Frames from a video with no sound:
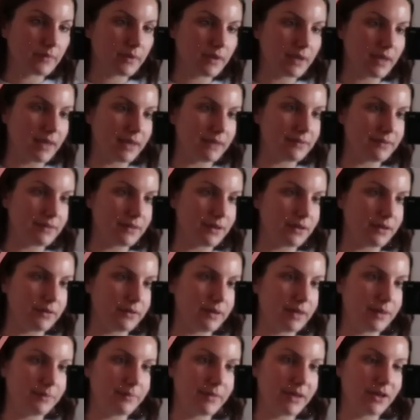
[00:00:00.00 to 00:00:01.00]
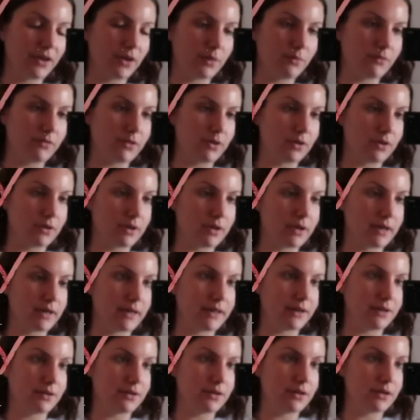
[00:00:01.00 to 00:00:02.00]
Okay, so in my home vlog,
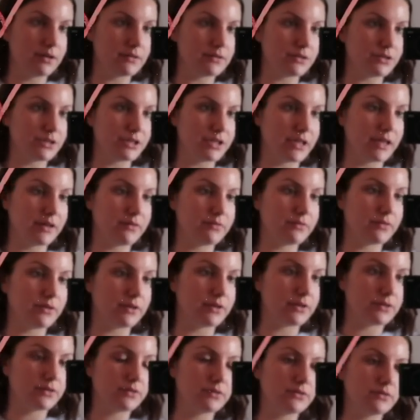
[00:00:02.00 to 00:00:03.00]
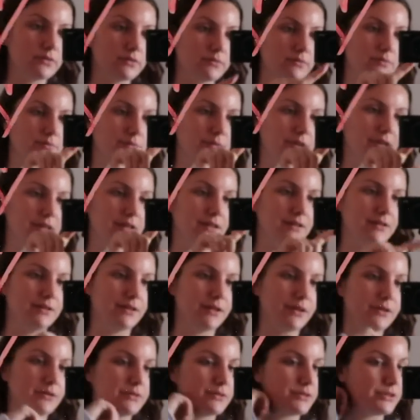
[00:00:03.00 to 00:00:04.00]
I got loads of shit for not, well,
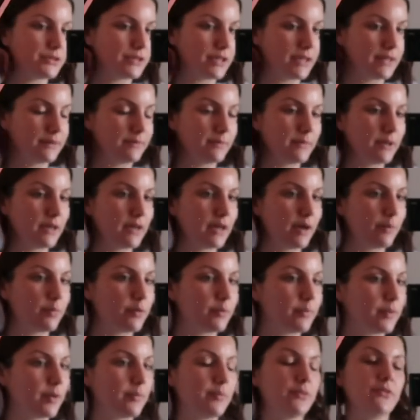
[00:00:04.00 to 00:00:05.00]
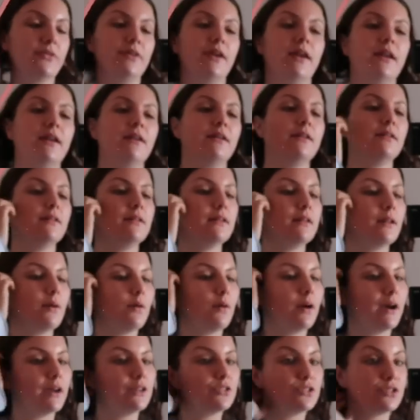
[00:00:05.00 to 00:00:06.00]
loads of shit. A couple of people said
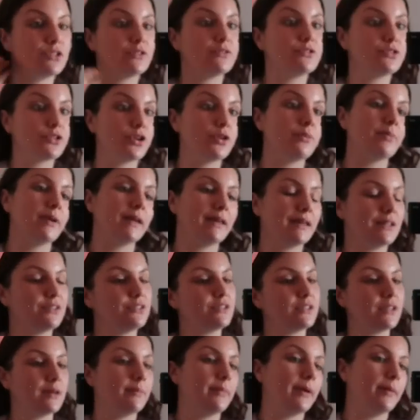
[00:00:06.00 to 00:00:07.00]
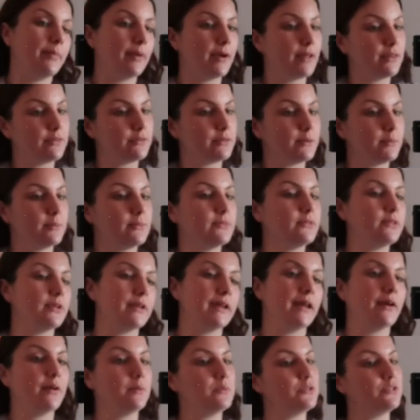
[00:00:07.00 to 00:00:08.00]
I should have showed my kitchen and my bathroom, so
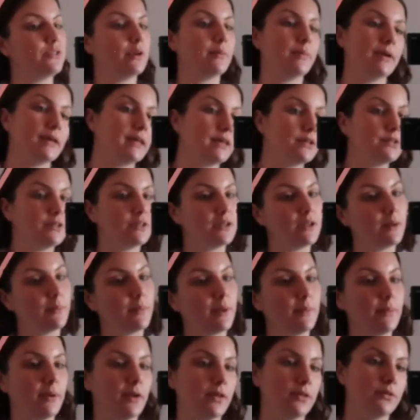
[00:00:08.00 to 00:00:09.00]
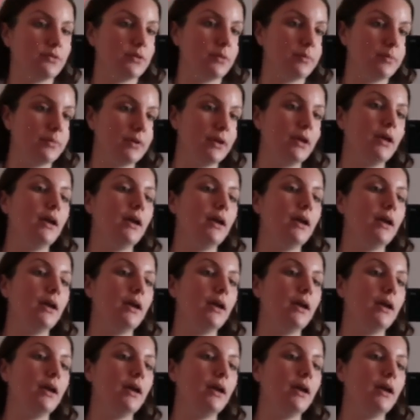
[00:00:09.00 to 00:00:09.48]
now I'm showing my kitchen and my bathroom.